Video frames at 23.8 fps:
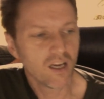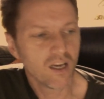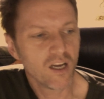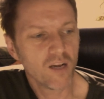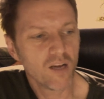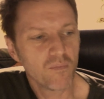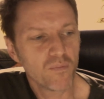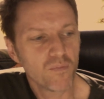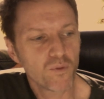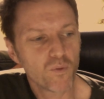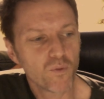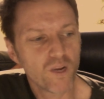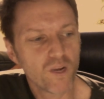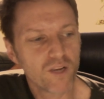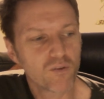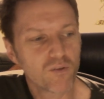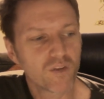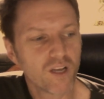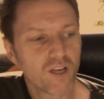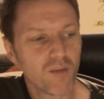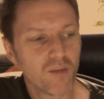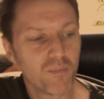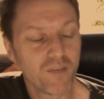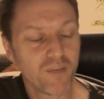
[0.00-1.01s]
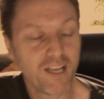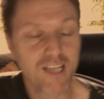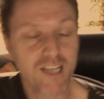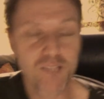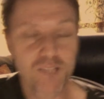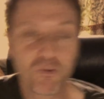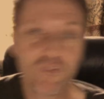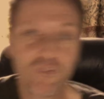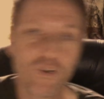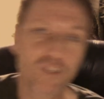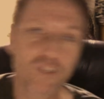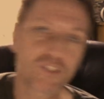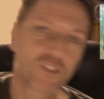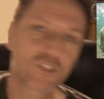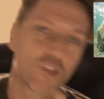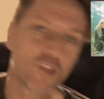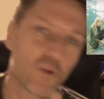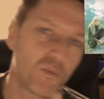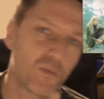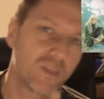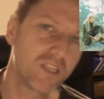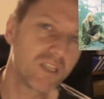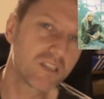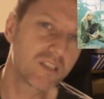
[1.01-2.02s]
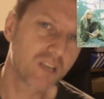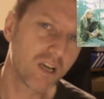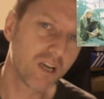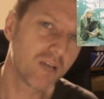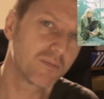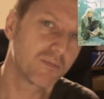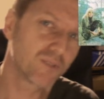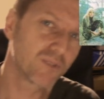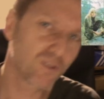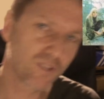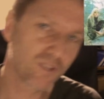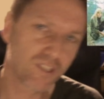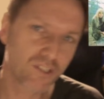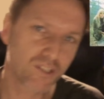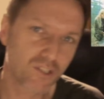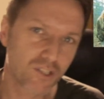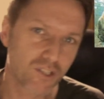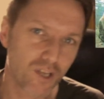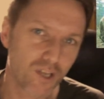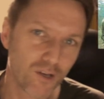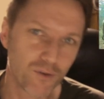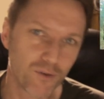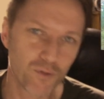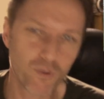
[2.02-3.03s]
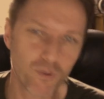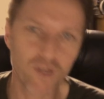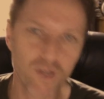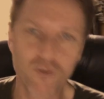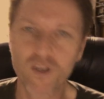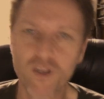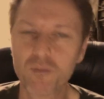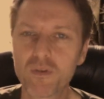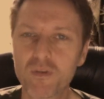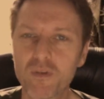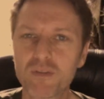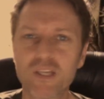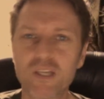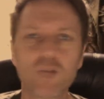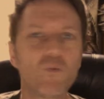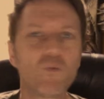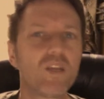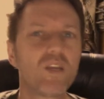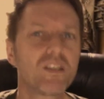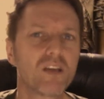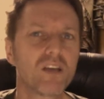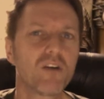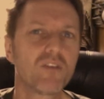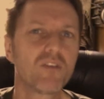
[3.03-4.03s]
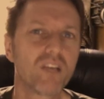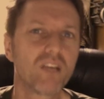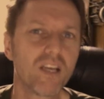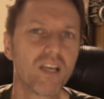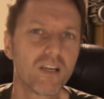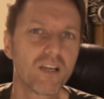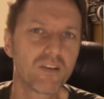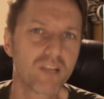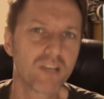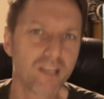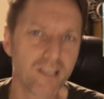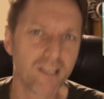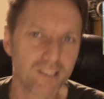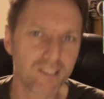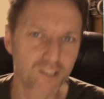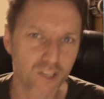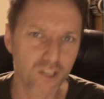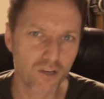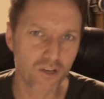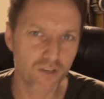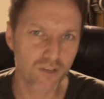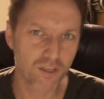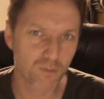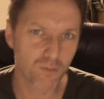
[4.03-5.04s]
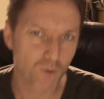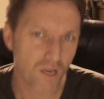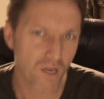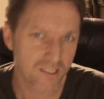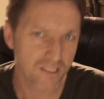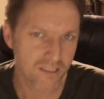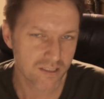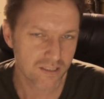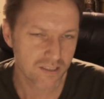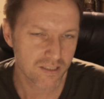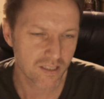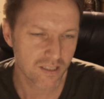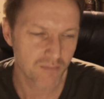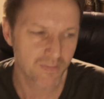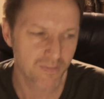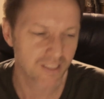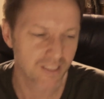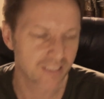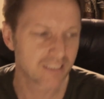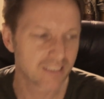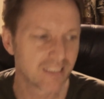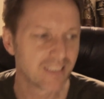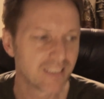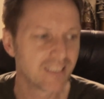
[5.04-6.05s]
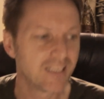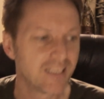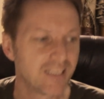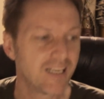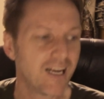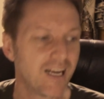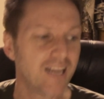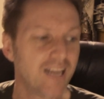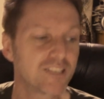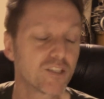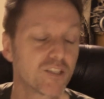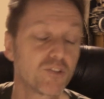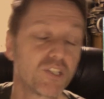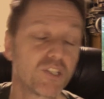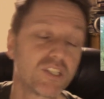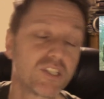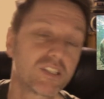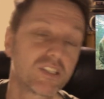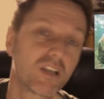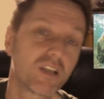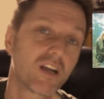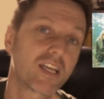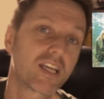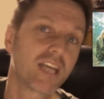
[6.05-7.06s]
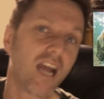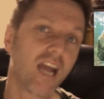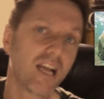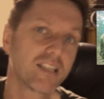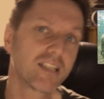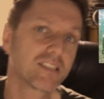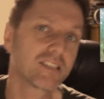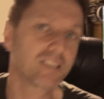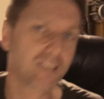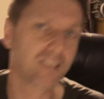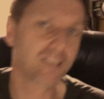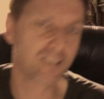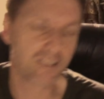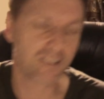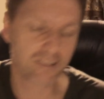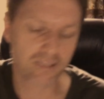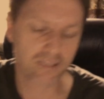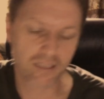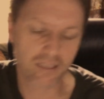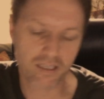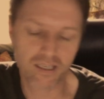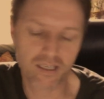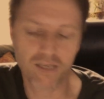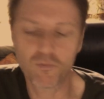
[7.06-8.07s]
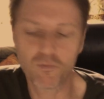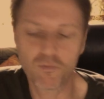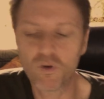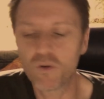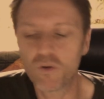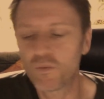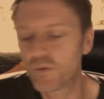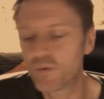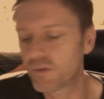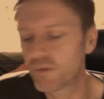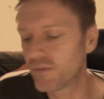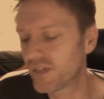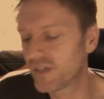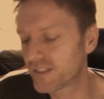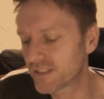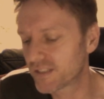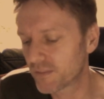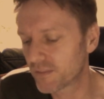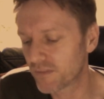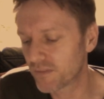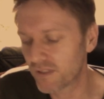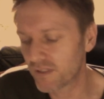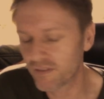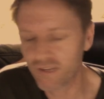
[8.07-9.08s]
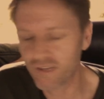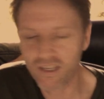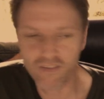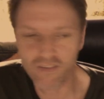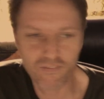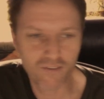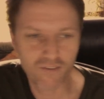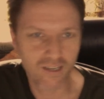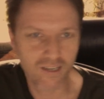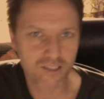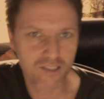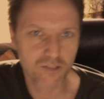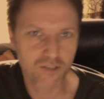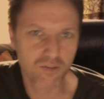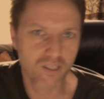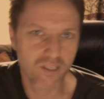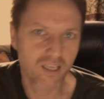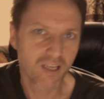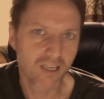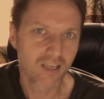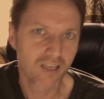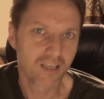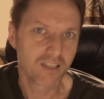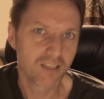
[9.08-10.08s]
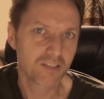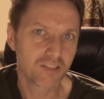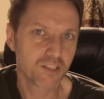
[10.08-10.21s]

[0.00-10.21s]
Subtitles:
The record company, as we've heard so many times on this show, the record company saying, we don't hear a hit, Joni, write us something. And so she sarcastically thinking, well, what am I, some kind of hit factory? She